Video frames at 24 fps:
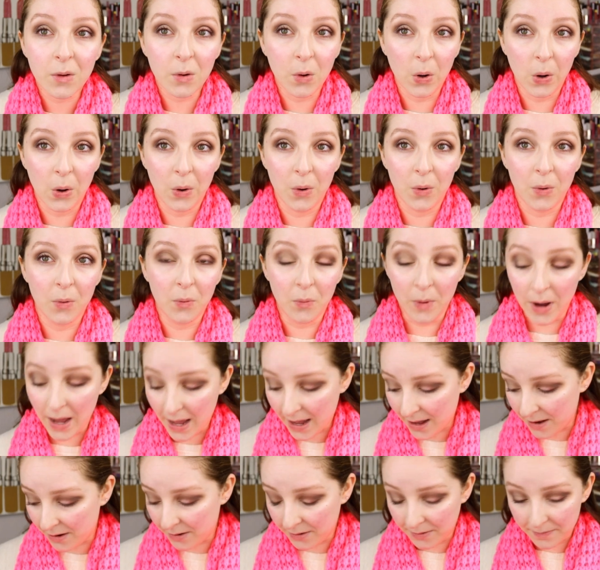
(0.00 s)
Oh,
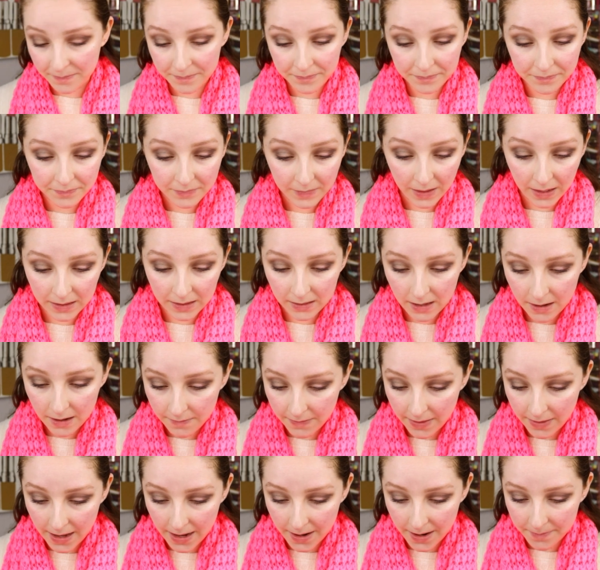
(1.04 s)
wow. I
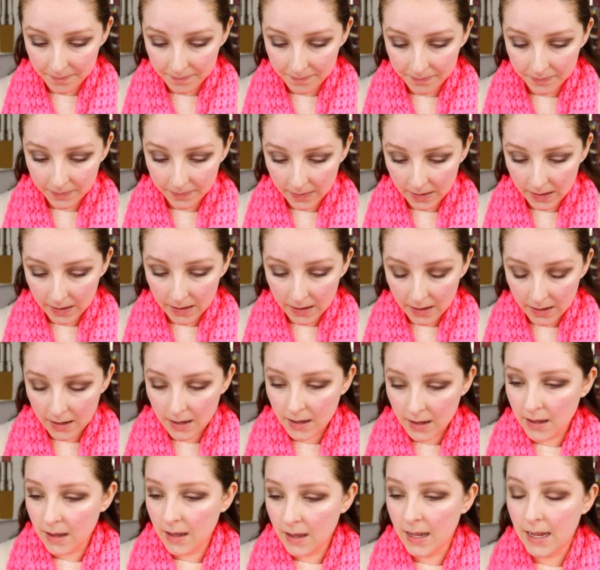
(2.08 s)
love that
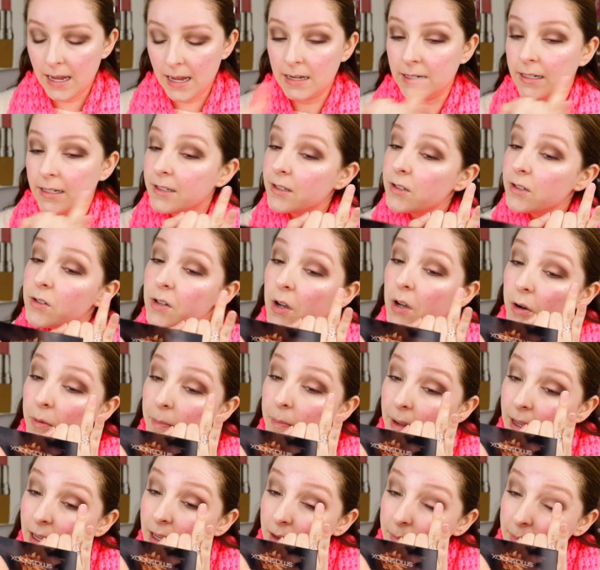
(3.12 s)
and it's so
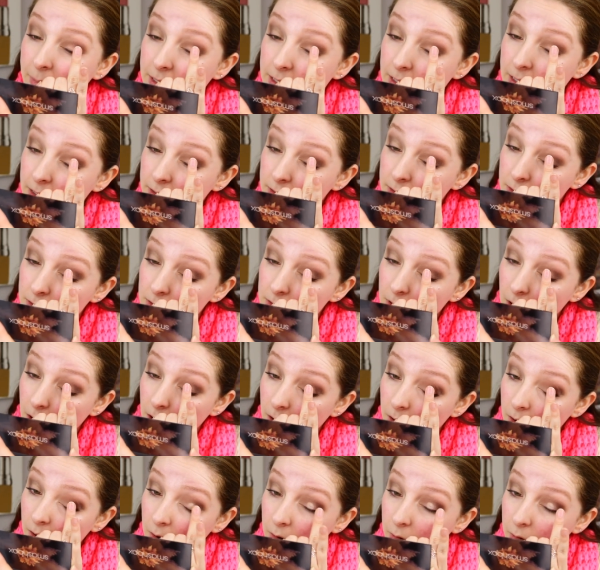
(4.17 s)
pigmented,
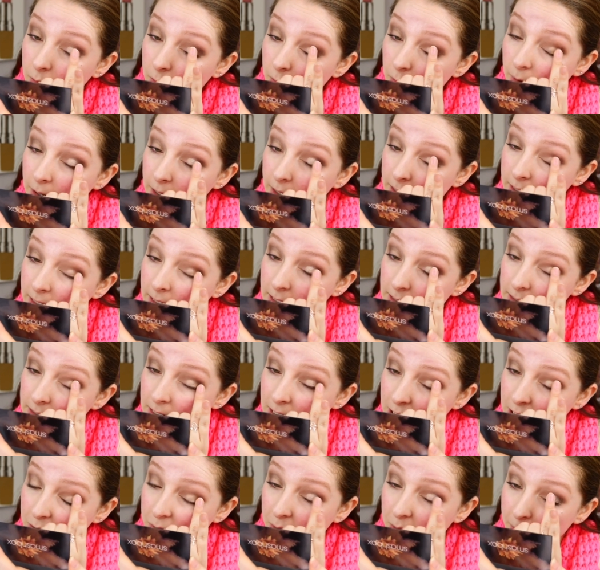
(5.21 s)
so quick and
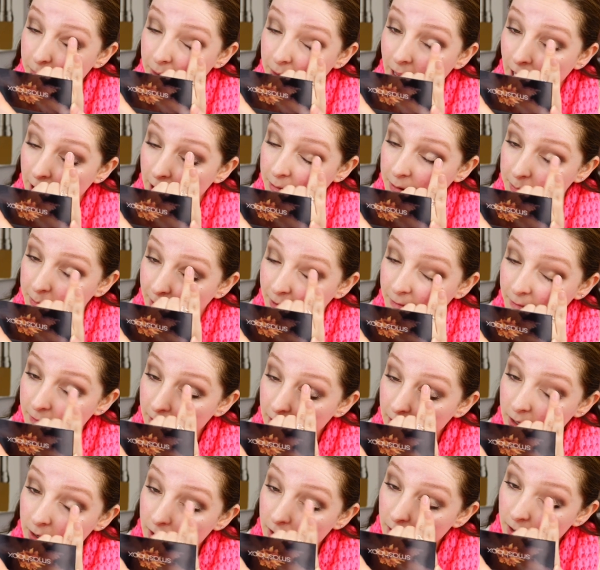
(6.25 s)
easy to apply with my
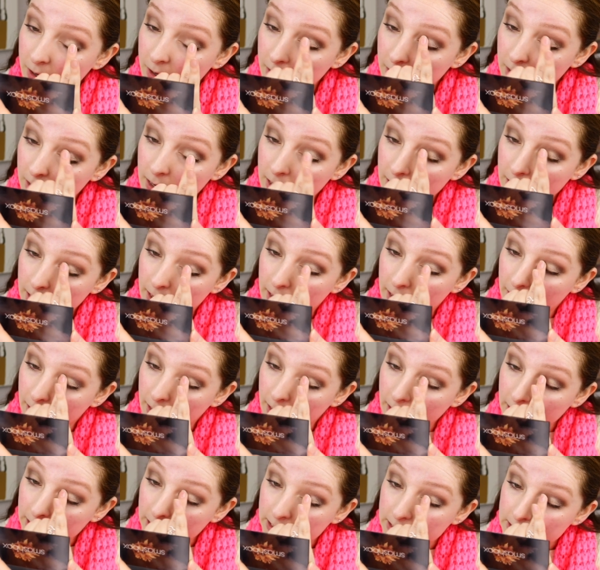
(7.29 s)
finger,
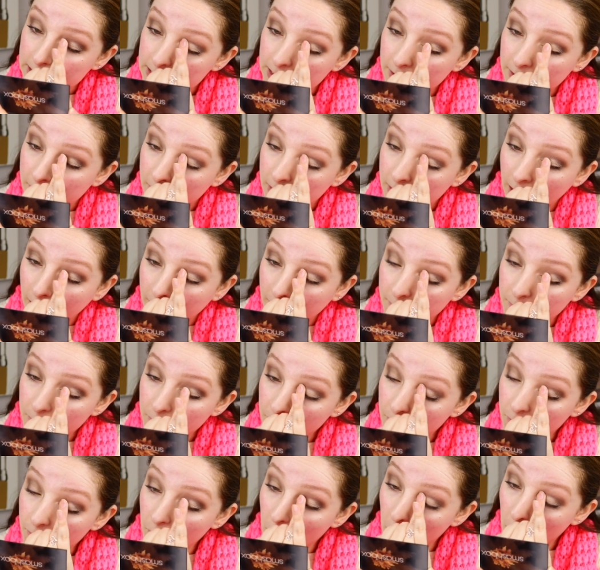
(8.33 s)
and it's giving that
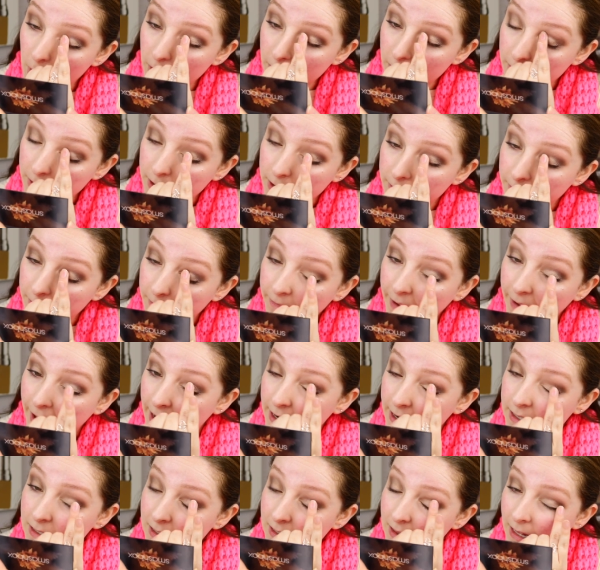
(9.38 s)
foiled
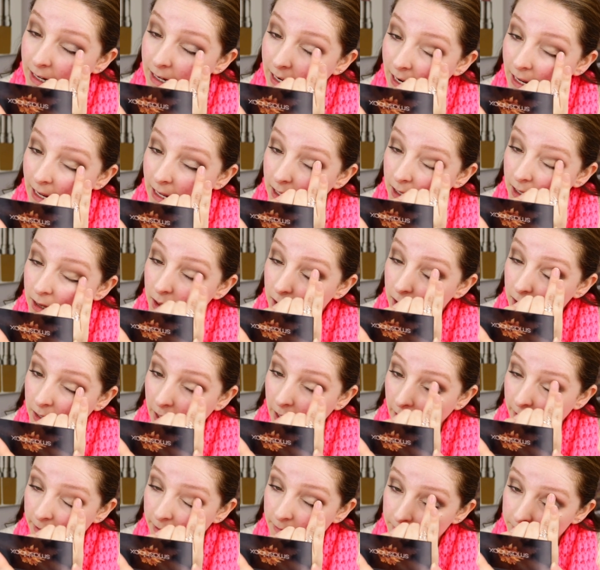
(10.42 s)
effect that I
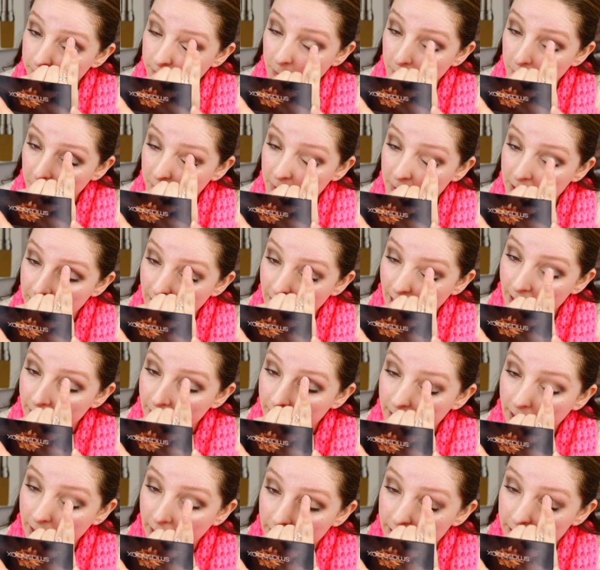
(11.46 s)
love from a
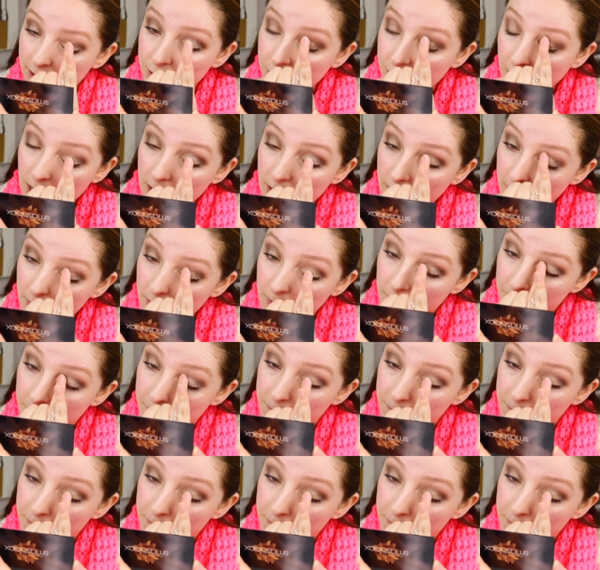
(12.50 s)
metallic eyeshadow.